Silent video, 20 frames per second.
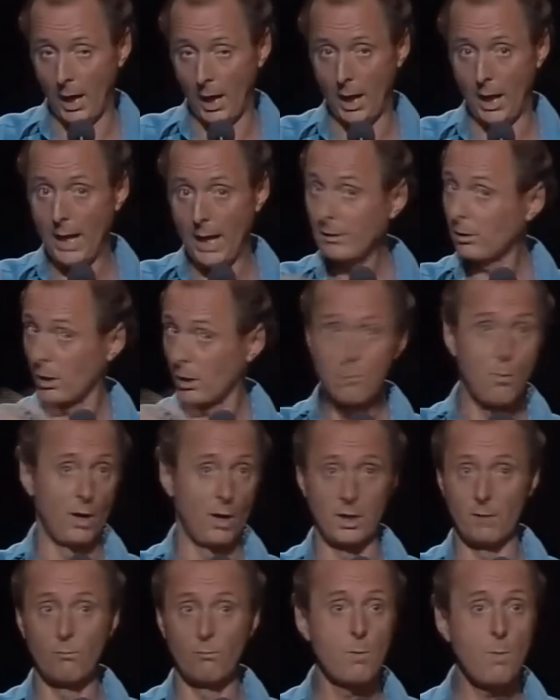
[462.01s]
Actually,
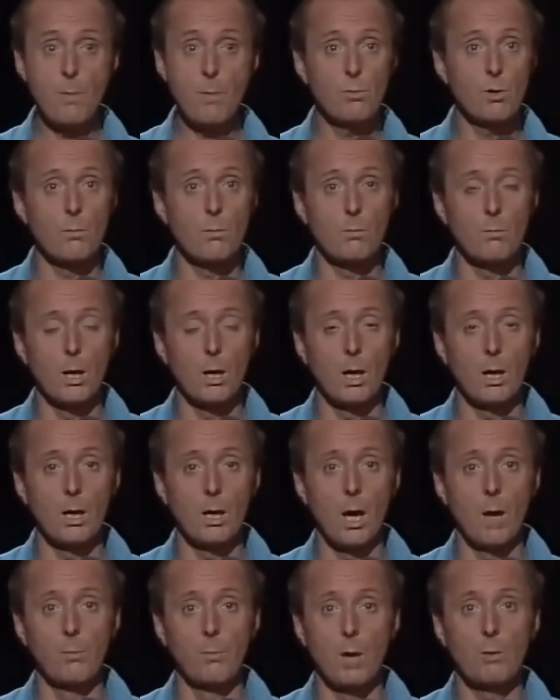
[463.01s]
you might even remember him,
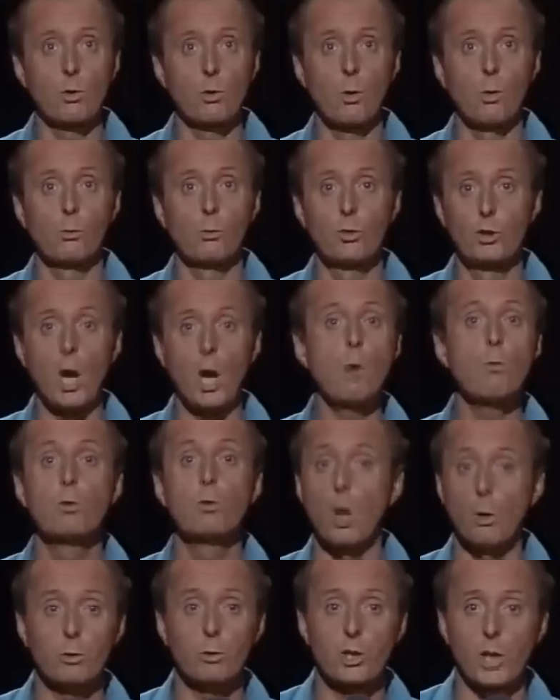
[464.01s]
a bloke called
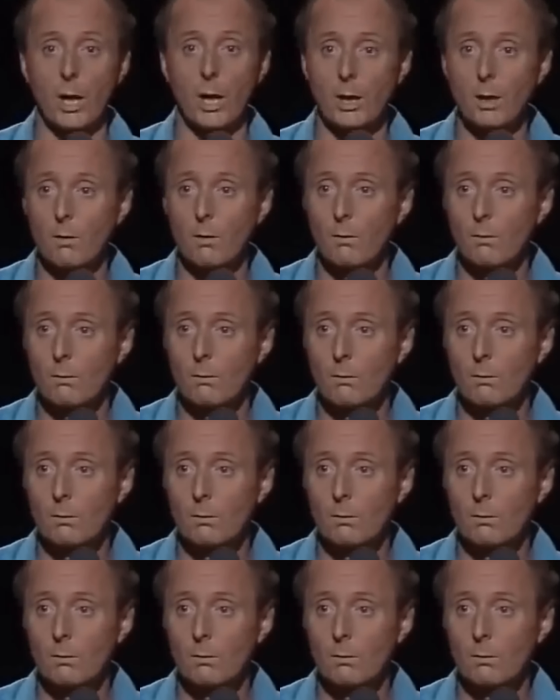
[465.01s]
Joe Dolce.